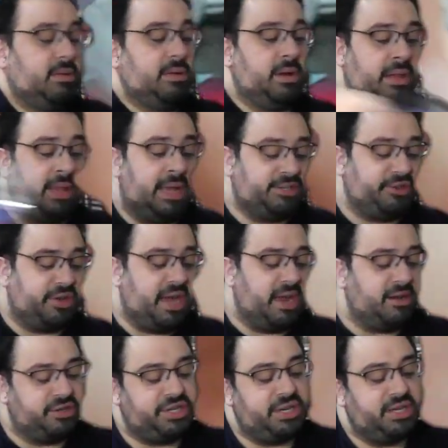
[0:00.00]
Electric
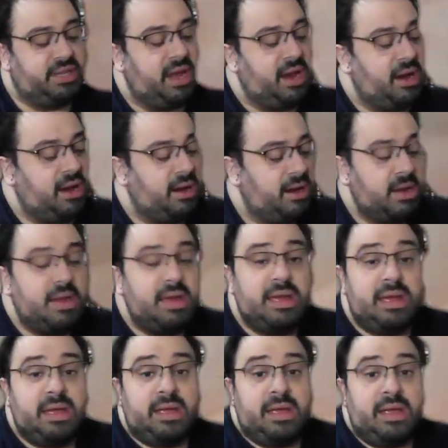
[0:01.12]
Energy there.
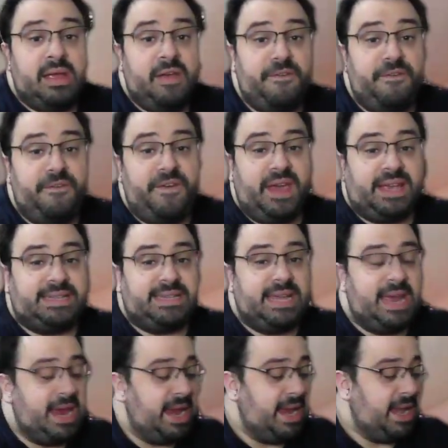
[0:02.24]

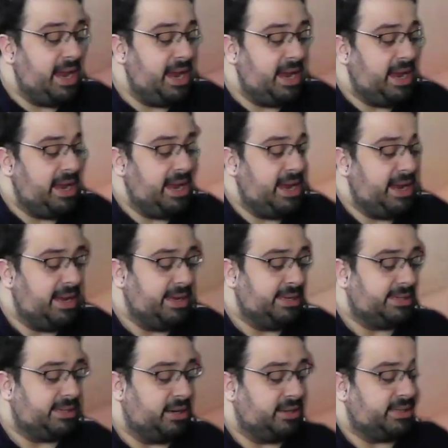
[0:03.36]
Victini
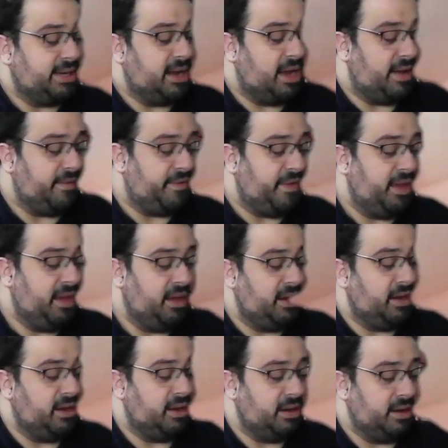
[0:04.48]
starts it off
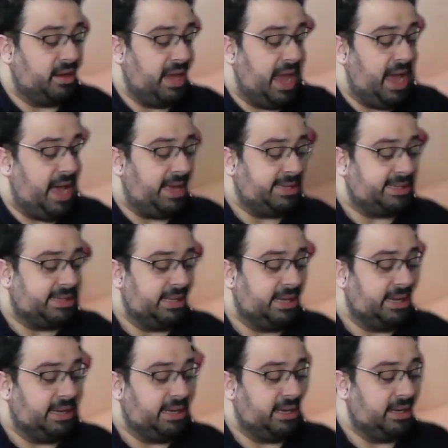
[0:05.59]
here.
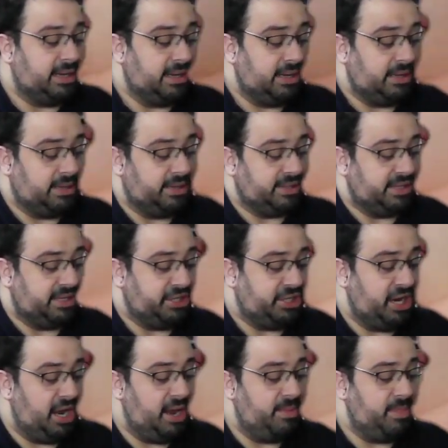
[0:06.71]
Ghastly. There's a
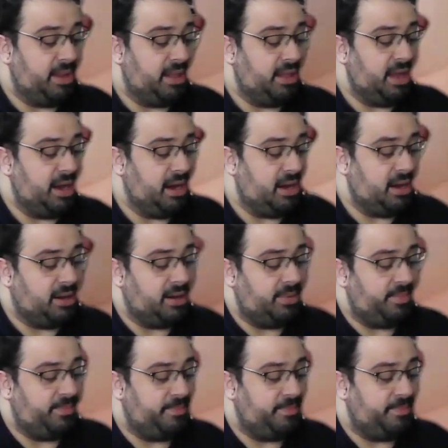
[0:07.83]
Shaman there.